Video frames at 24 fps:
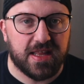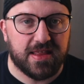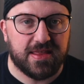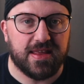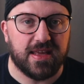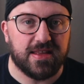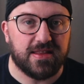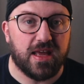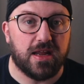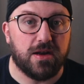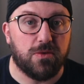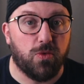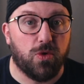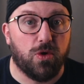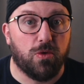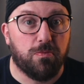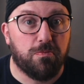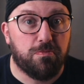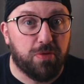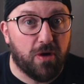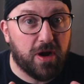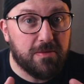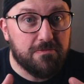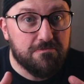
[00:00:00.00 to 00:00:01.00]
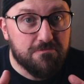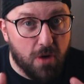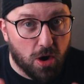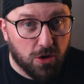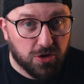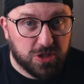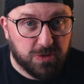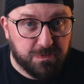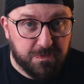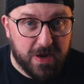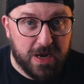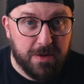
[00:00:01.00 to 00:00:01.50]
thing that will bring
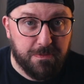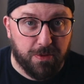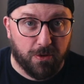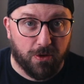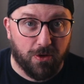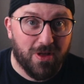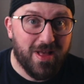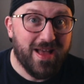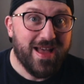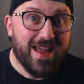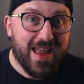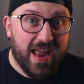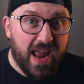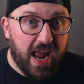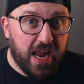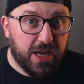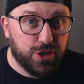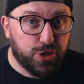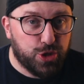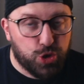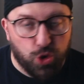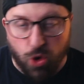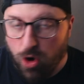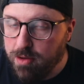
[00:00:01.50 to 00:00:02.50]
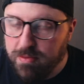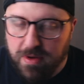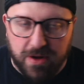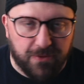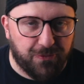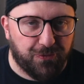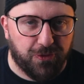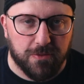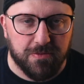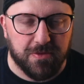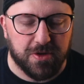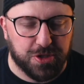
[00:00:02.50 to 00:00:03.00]
most people enjoyment
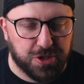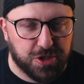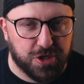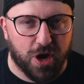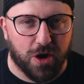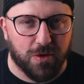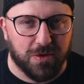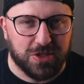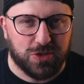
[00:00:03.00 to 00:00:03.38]
from the show,